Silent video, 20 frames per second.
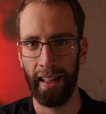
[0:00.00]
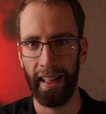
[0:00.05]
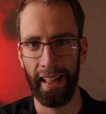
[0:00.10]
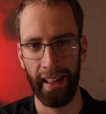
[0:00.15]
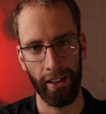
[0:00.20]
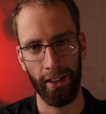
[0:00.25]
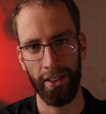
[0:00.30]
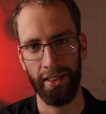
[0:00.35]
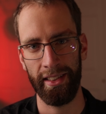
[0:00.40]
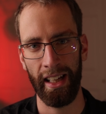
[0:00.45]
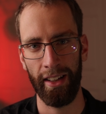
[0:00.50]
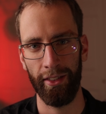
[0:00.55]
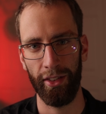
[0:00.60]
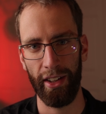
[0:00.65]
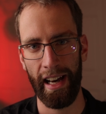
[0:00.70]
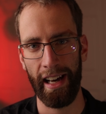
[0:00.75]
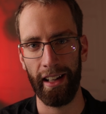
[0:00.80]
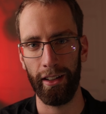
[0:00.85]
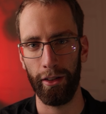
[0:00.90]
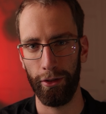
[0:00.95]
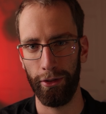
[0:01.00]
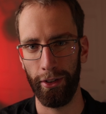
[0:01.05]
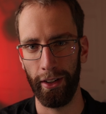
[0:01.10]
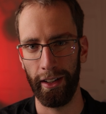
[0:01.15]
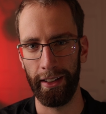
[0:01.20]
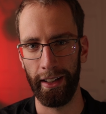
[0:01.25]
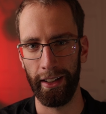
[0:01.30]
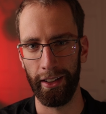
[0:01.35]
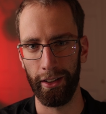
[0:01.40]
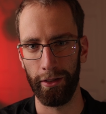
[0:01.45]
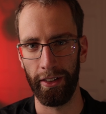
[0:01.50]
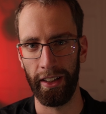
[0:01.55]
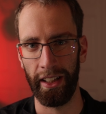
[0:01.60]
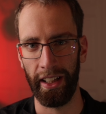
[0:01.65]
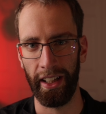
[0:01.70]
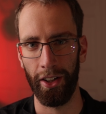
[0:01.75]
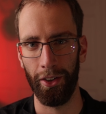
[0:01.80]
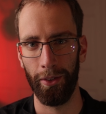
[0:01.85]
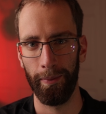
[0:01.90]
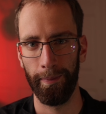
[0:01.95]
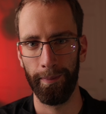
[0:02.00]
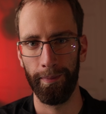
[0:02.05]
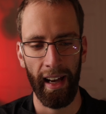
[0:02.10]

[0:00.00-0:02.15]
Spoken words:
and I'll save that for another video.